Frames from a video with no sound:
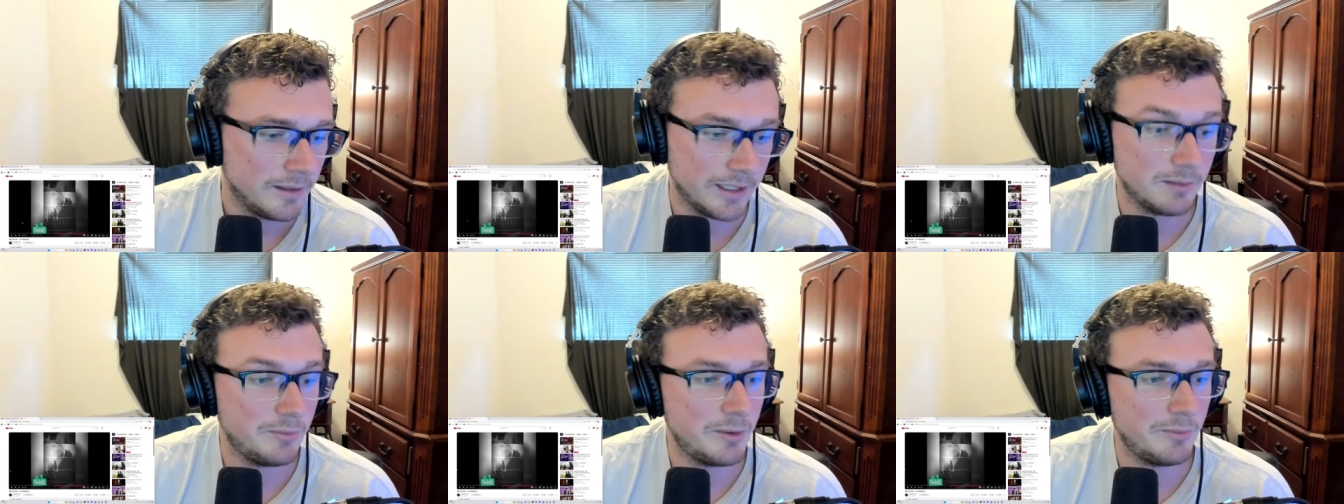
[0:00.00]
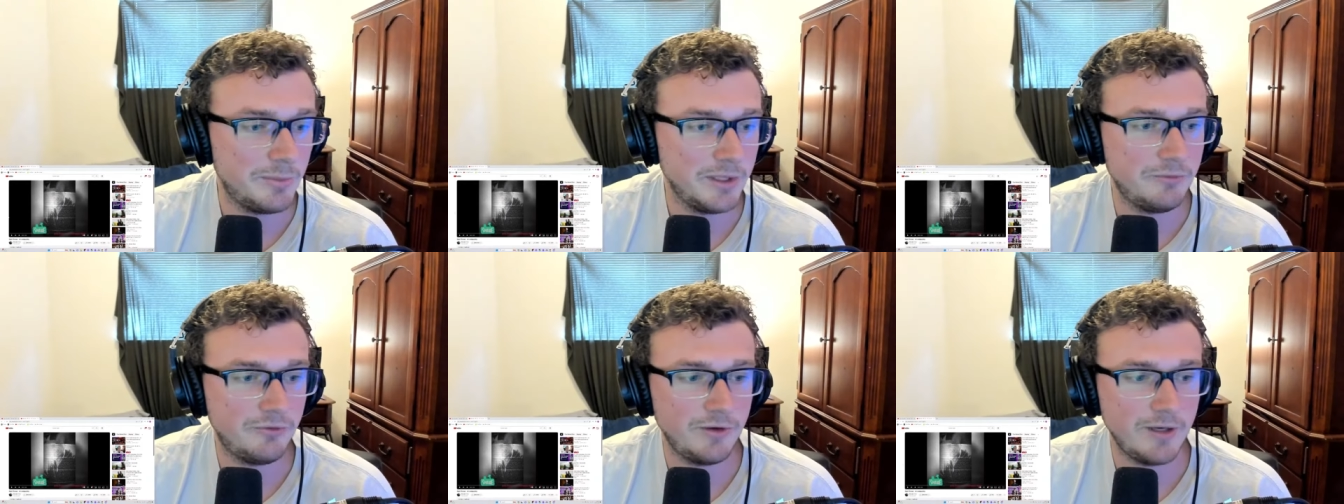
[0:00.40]
like. I'm a
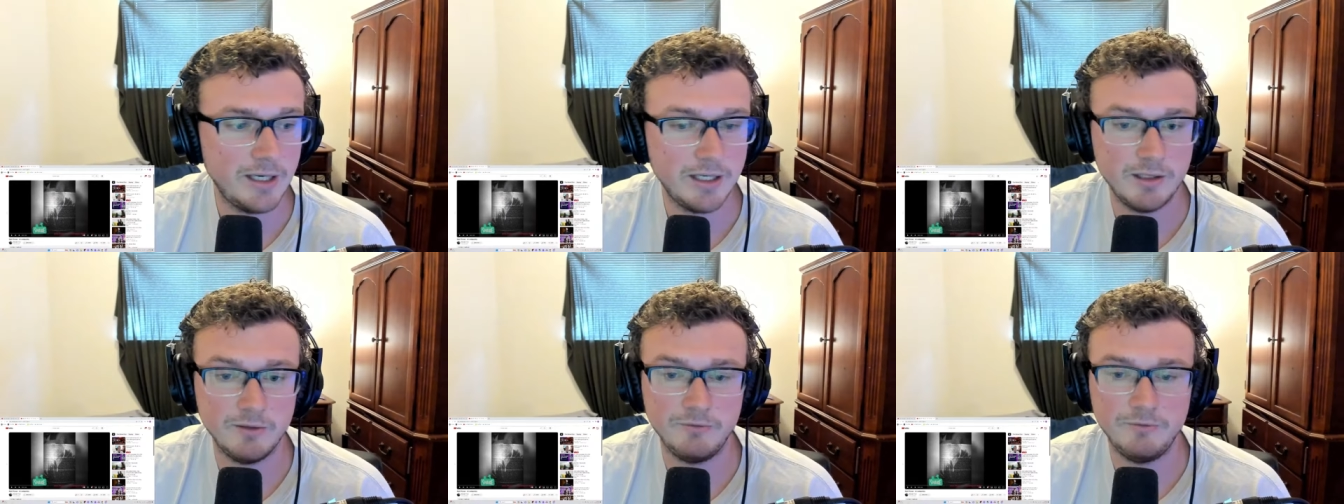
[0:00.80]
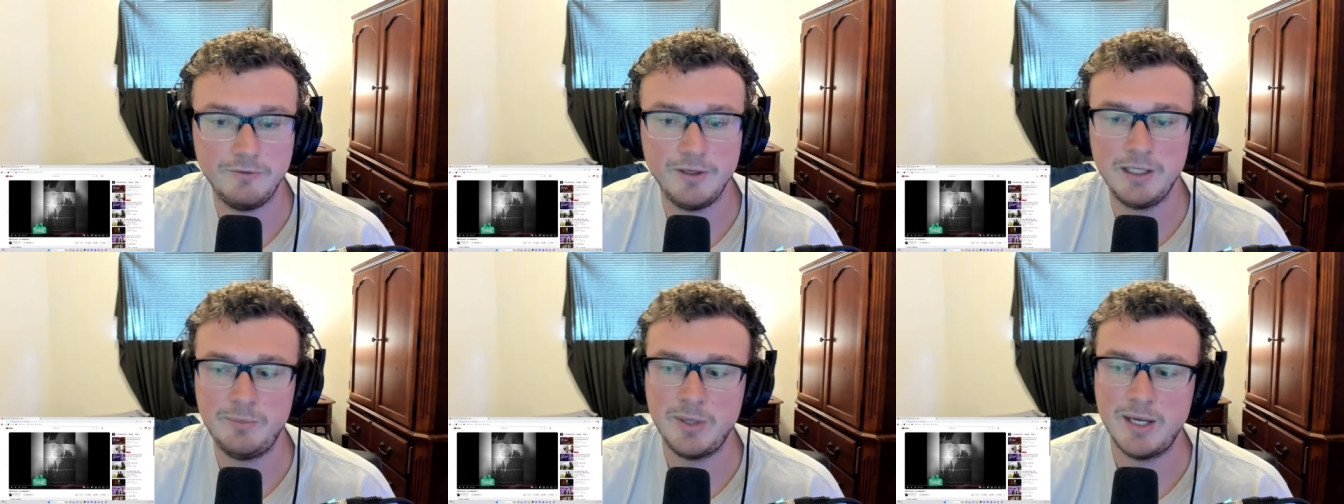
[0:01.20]
big fan of
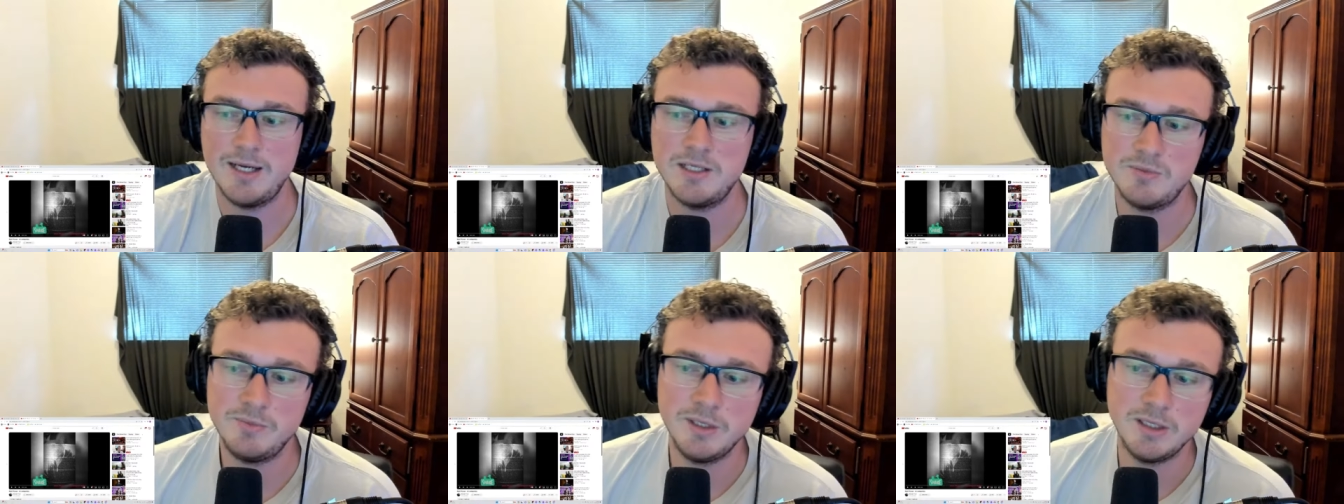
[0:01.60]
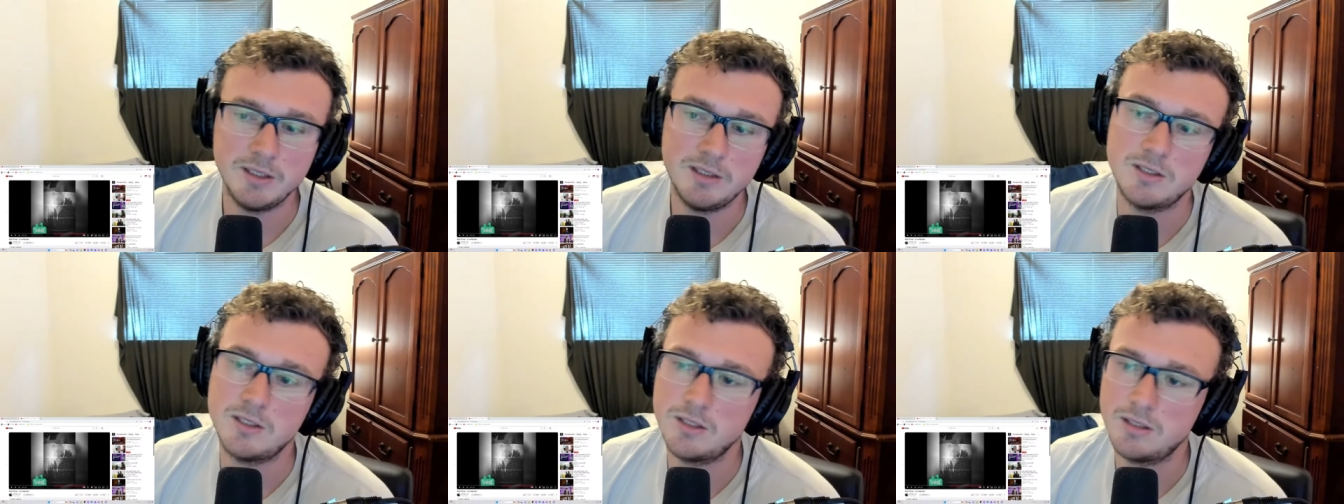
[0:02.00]
Vinnie Paz
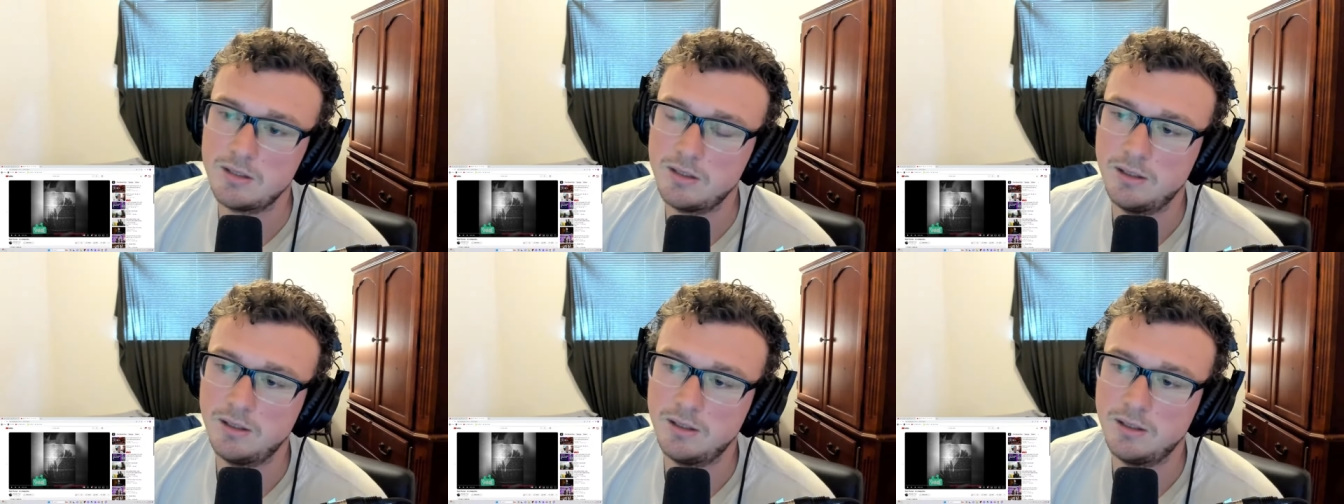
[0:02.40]
beats,